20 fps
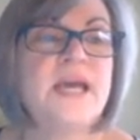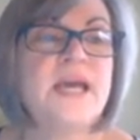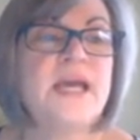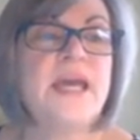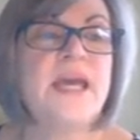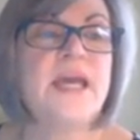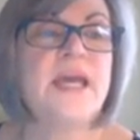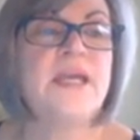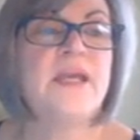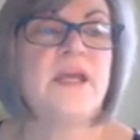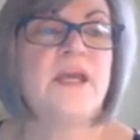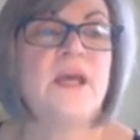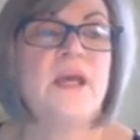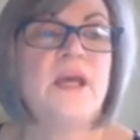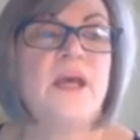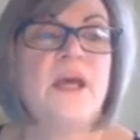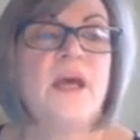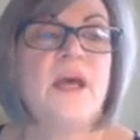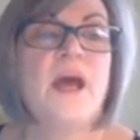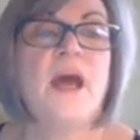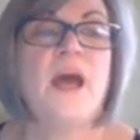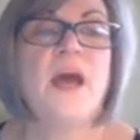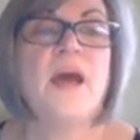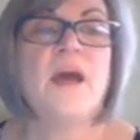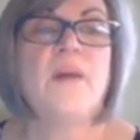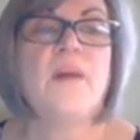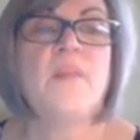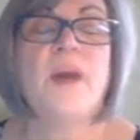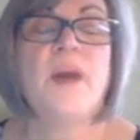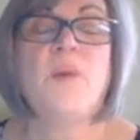Again,
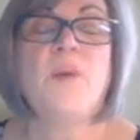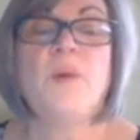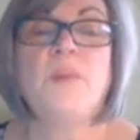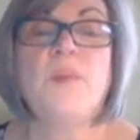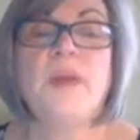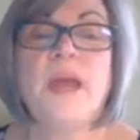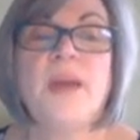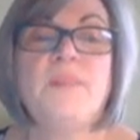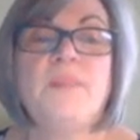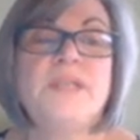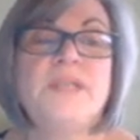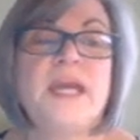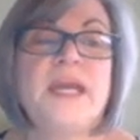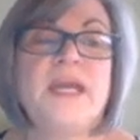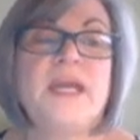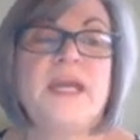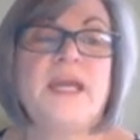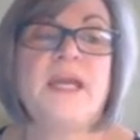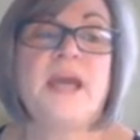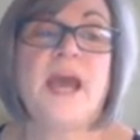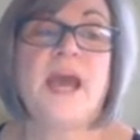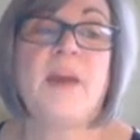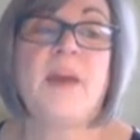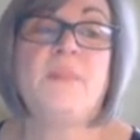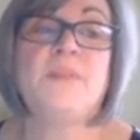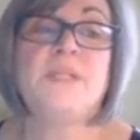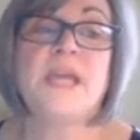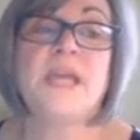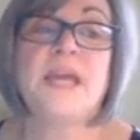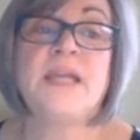I will be updating
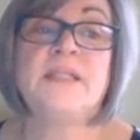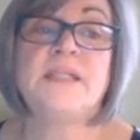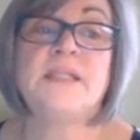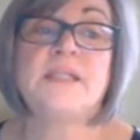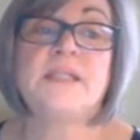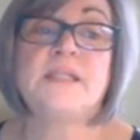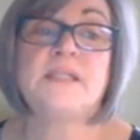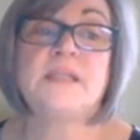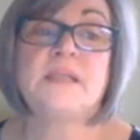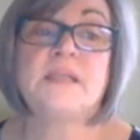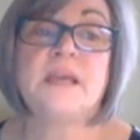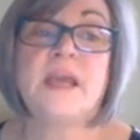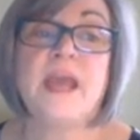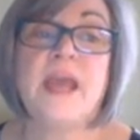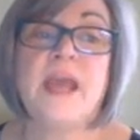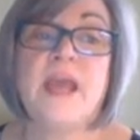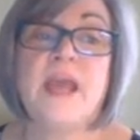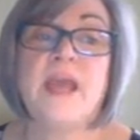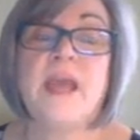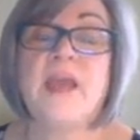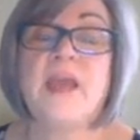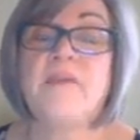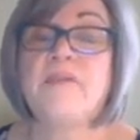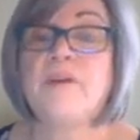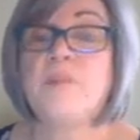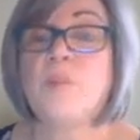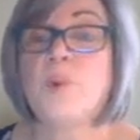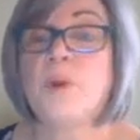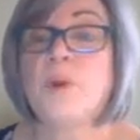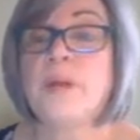updates
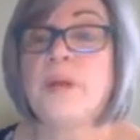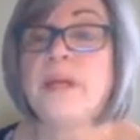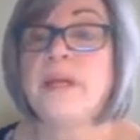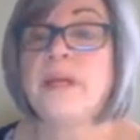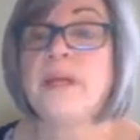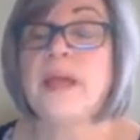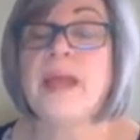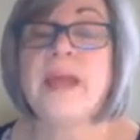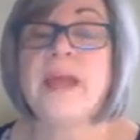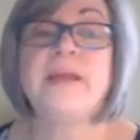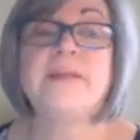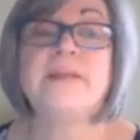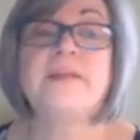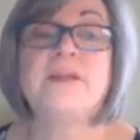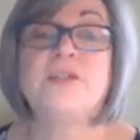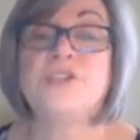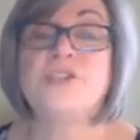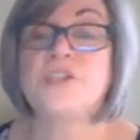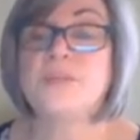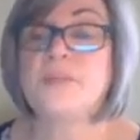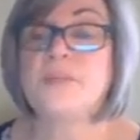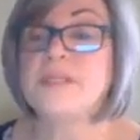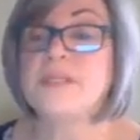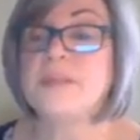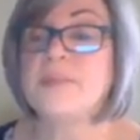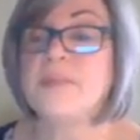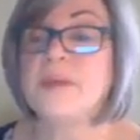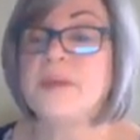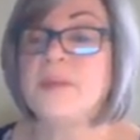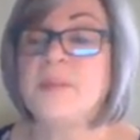every morning, and there should be
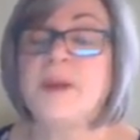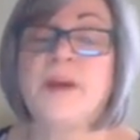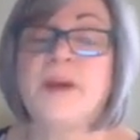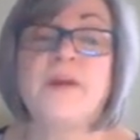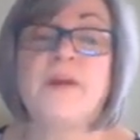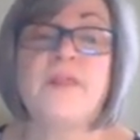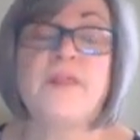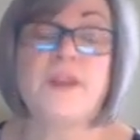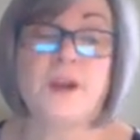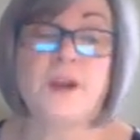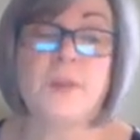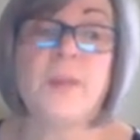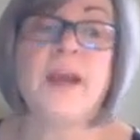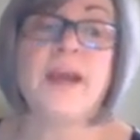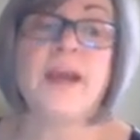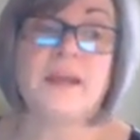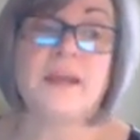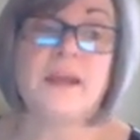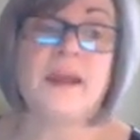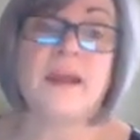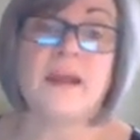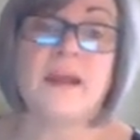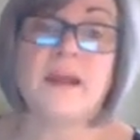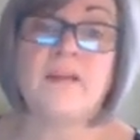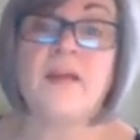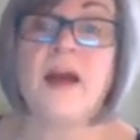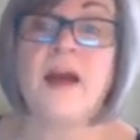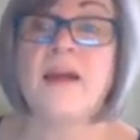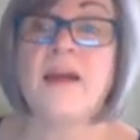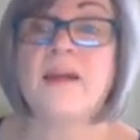something there by 9
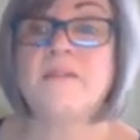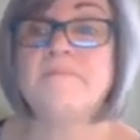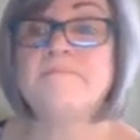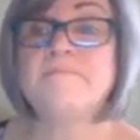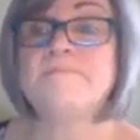o'clock.